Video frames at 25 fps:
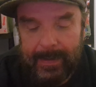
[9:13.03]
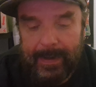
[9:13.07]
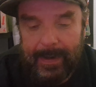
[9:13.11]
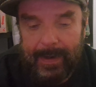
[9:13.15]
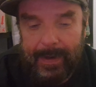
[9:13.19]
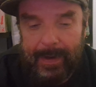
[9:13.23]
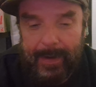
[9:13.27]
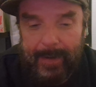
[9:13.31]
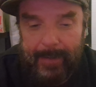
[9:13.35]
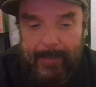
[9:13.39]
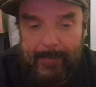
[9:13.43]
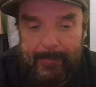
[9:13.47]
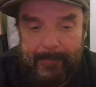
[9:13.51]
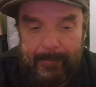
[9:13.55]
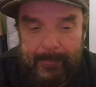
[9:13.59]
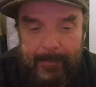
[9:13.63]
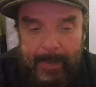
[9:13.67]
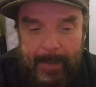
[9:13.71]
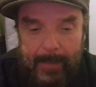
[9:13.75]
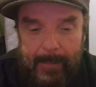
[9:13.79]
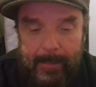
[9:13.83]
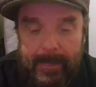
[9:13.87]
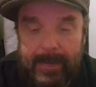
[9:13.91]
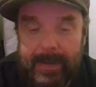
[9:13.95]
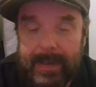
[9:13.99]
But
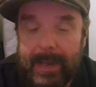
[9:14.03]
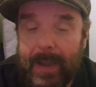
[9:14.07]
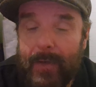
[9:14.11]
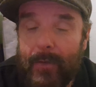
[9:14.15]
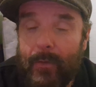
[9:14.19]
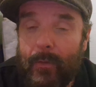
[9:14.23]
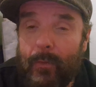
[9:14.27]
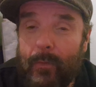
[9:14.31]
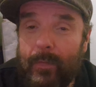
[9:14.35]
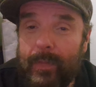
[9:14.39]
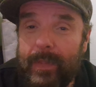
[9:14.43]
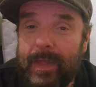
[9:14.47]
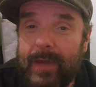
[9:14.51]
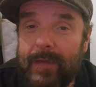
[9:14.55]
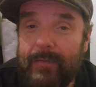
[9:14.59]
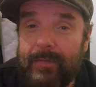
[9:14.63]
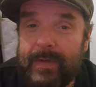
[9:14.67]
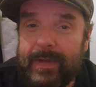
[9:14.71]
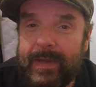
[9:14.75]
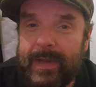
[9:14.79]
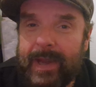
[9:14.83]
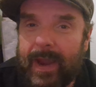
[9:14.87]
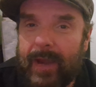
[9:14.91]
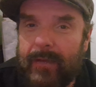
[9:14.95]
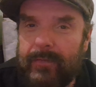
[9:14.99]
yeah, all the other
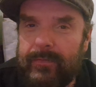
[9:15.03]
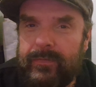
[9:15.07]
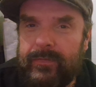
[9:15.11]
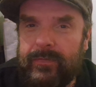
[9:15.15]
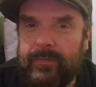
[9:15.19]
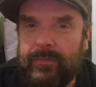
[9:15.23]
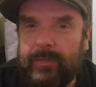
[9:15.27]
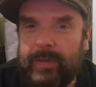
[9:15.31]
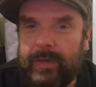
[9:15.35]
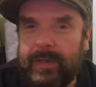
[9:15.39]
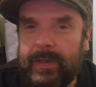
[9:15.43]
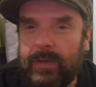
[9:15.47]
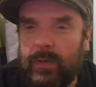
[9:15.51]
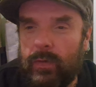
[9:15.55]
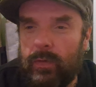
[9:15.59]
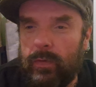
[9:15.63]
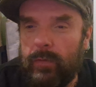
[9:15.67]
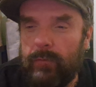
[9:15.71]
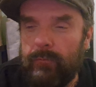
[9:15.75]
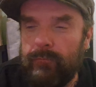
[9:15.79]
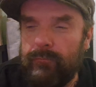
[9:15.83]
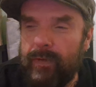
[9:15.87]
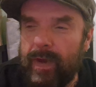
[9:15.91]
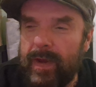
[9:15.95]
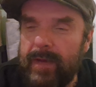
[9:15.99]
characters are really cool.
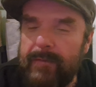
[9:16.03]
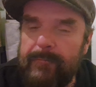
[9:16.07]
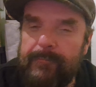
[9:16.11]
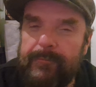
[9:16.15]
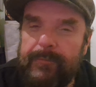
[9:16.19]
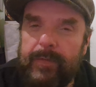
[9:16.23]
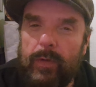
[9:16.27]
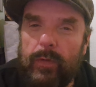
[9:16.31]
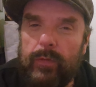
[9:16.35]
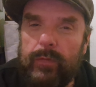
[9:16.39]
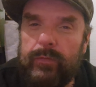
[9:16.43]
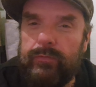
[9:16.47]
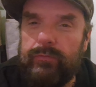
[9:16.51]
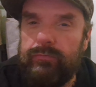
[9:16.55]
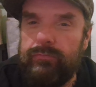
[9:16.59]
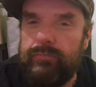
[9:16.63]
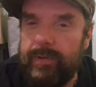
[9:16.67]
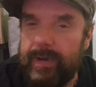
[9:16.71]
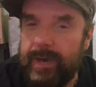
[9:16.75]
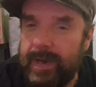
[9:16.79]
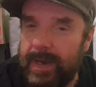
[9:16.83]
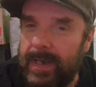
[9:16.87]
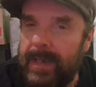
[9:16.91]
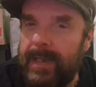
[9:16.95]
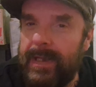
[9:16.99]
Renfield's
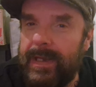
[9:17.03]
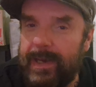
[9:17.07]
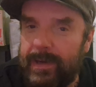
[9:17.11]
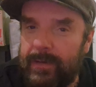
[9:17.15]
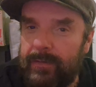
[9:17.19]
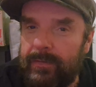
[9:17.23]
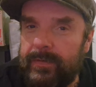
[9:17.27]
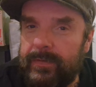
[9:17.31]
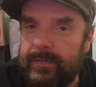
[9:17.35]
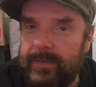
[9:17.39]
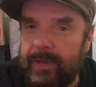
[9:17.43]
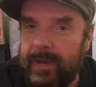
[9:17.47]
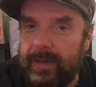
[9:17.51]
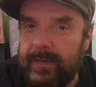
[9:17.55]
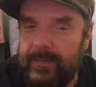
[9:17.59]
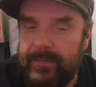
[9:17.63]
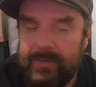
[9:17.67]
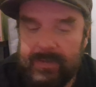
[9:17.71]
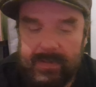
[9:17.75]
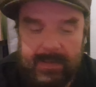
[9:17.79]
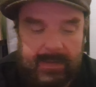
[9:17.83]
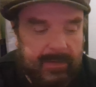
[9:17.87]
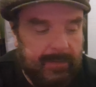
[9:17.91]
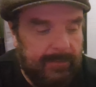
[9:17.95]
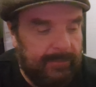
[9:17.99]
really
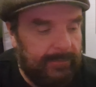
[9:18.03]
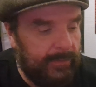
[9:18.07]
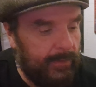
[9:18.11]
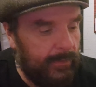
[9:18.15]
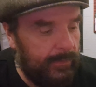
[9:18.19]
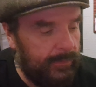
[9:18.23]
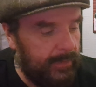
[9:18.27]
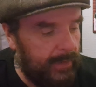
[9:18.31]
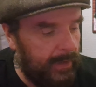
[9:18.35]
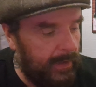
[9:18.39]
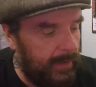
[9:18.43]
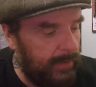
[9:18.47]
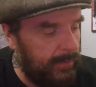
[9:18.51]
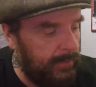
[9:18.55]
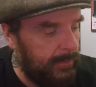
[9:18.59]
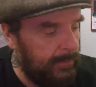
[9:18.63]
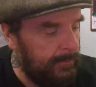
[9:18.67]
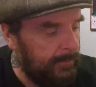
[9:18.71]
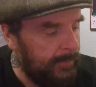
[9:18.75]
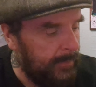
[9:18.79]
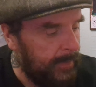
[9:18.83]
irritating in the field now.